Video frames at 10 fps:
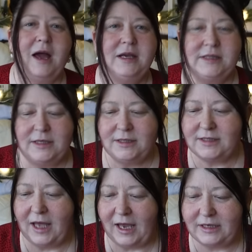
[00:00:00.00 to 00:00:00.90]
guys,
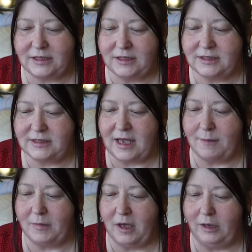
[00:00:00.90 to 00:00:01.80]
inside it's,
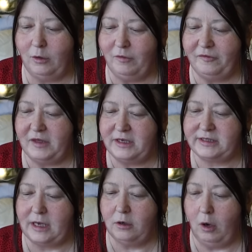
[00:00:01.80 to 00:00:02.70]
I love
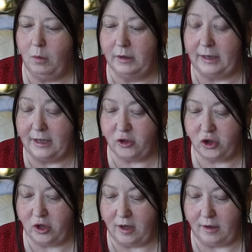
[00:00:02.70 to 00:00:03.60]
this. I got one
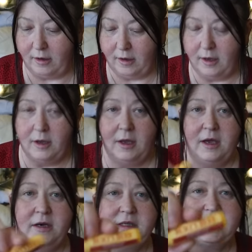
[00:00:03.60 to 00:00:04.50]
last year
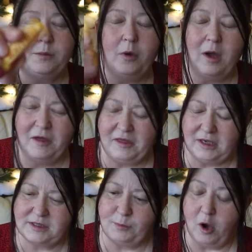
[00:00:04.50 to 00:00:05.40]
and it's the, I
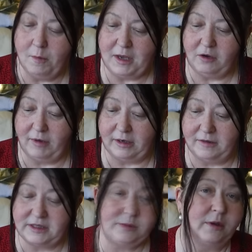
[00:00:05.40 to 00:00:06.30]
think it's
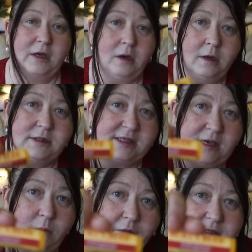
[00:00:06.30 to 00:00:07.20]
pomegranate, this one. I can't
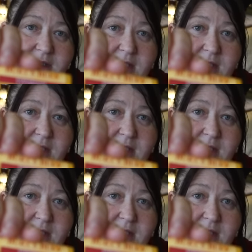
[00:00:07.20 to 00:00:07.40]
see what it